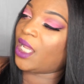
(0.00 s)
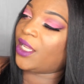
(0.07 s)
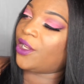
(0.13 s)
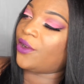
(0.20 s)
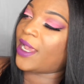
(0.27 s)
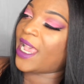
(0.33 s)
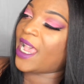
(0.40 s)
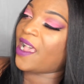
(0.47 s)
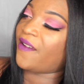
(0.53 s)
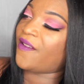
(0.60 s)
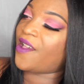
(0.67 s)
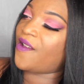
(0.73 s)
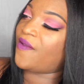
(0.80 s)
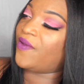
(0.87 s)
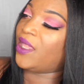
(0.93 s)
You
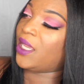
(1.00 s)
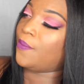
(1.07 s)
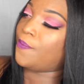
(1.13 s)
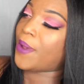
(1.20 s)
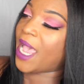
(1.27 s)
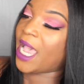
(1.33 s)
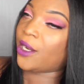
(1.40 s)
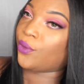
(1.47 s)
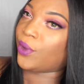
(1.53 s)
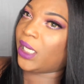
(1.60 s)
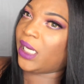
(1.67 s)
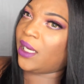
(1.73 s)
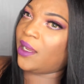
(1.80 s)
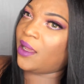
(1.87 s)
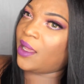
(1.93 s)
have the
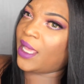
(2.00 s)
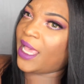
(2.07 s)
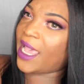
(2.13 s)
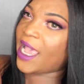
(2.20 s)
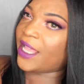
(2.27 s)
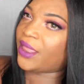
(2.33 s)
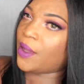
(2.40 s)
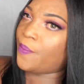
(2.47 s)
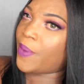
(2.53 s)
battery at the